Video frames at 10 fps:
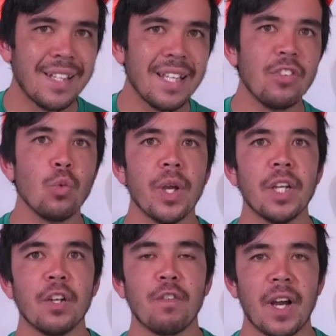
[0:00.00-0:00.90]
the easy way
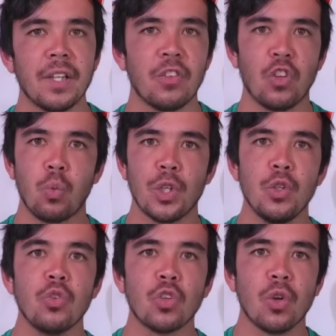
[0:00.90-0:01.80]
to define this is when
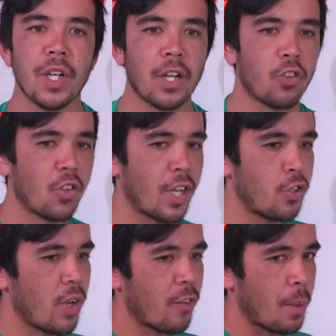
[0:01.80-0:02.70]
you start an
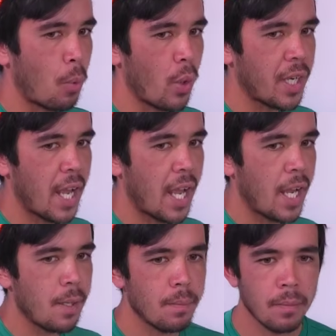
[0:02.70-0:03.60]
exercise, you have a point
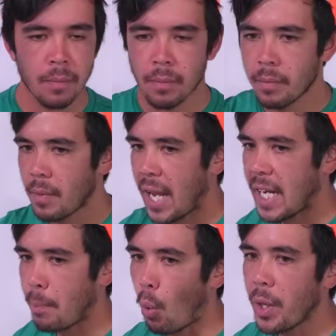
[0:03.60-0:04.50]
A
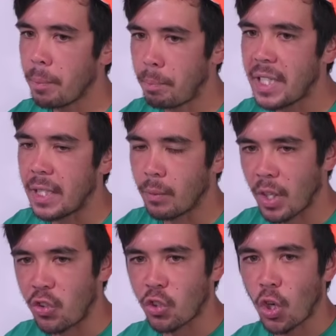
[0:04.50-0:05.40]
and a point B,
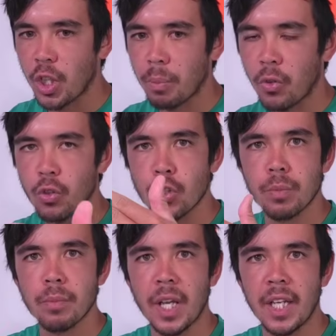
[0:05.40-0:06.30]
a starting
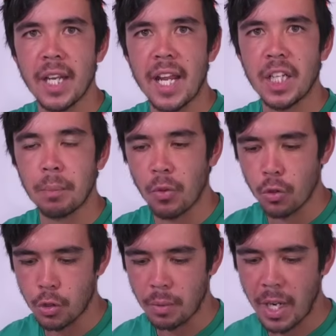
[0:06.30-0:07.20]
position and an ending
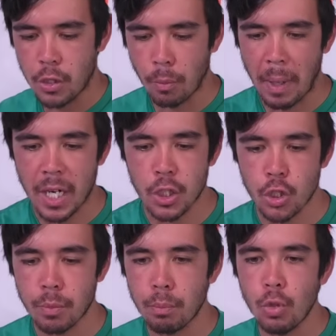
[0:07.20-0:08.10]
position. And your body
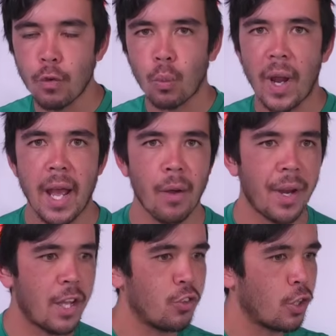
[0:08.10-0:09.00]
should move
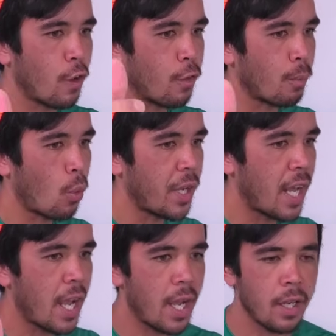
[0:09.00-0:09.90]
around as you go from point
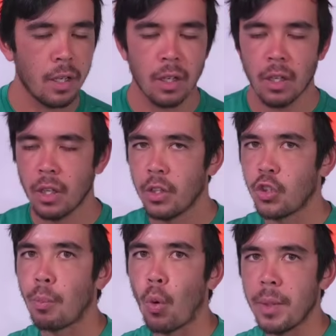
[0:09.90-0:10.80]
A
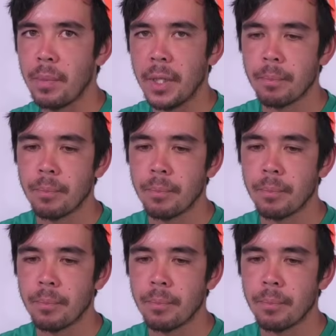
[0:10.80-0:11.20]
to point B.